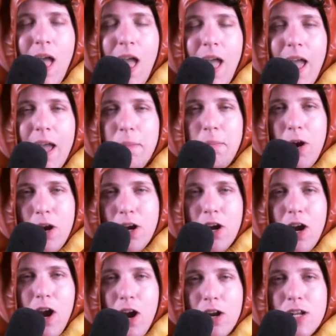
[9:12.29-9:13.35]
and
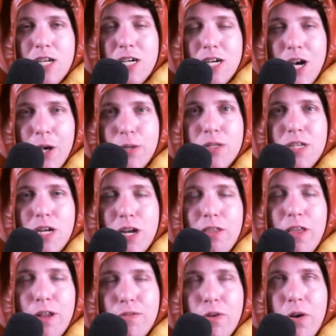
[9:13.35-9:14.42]
Parker aren't closer. And
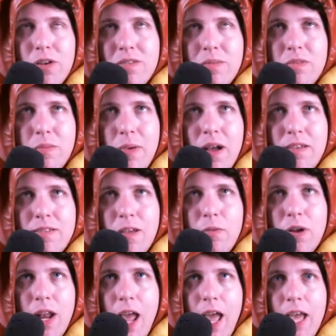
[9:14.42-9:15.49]
then, of course, I'm surprised that
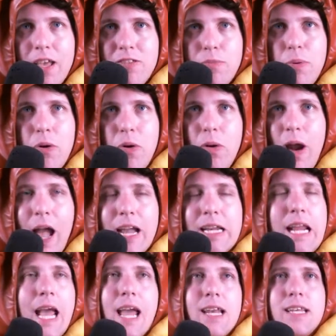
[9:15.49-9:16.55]
Renee is
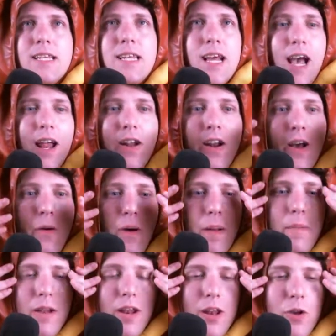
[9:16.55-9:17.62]
pregnant. I don't know what
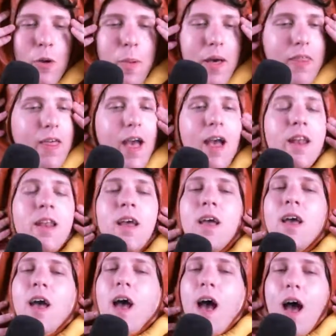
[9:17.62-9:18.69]
I'm going to do about that.
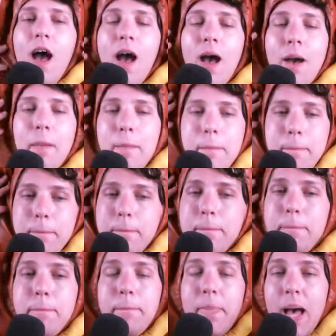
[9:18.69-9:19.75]

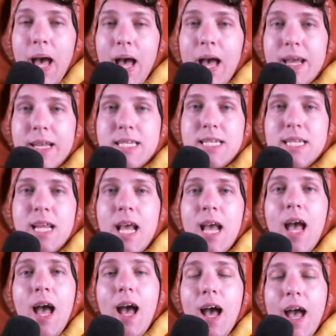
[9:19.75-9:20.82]
But
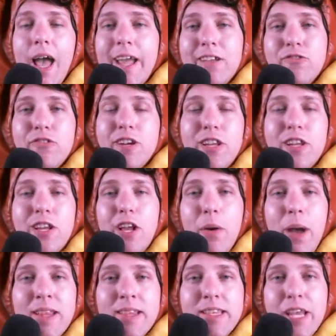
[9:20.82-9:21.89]
Adrian, you can go
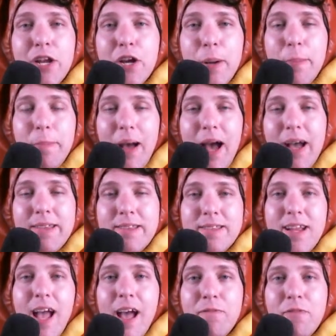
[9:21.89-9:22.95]
ahead and say your goodbyes
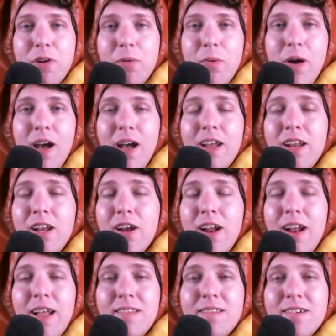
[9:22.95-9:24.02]
to everyone. And you're going
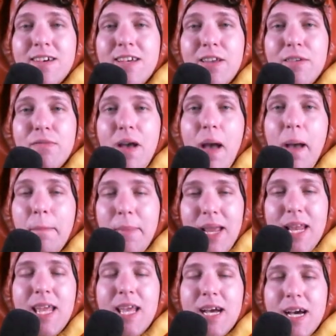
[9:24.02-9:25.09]
to have to leave
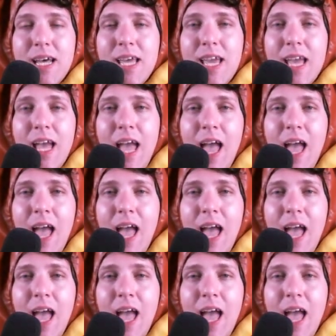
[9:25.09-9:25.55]
immediately